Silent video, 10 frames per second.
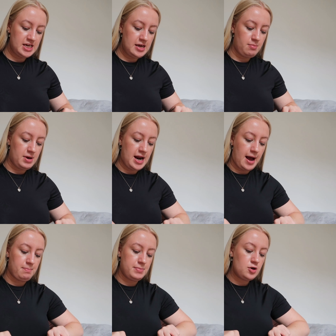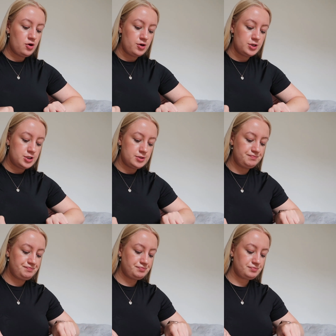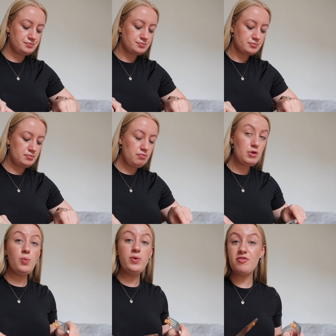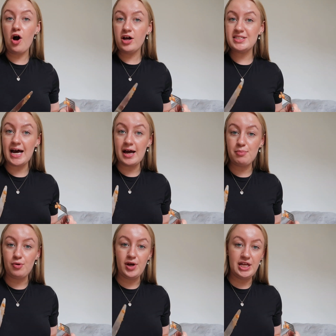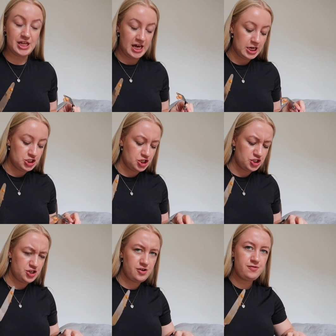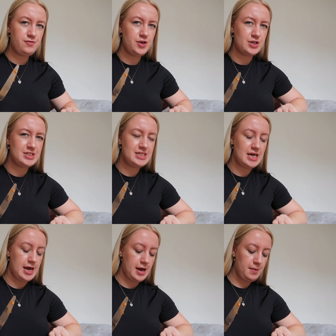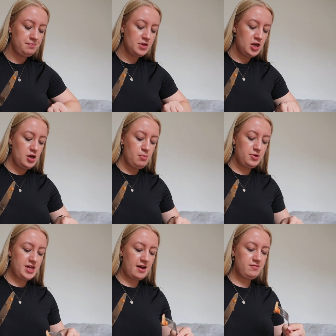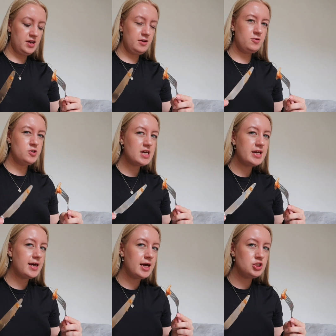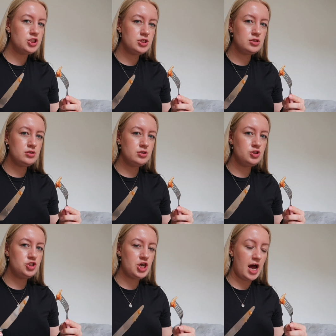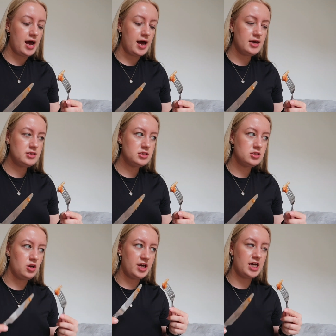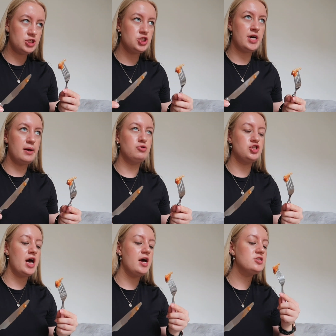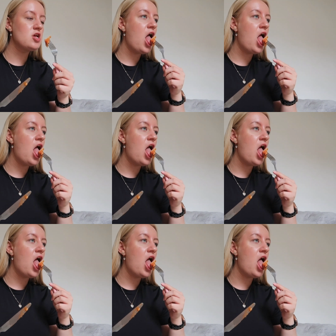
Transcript: to eat on my lap because we've got a table in the kitchen. I don't know if you could see it, but they haven't given us any kitchen chairs, like kitchen table chairs.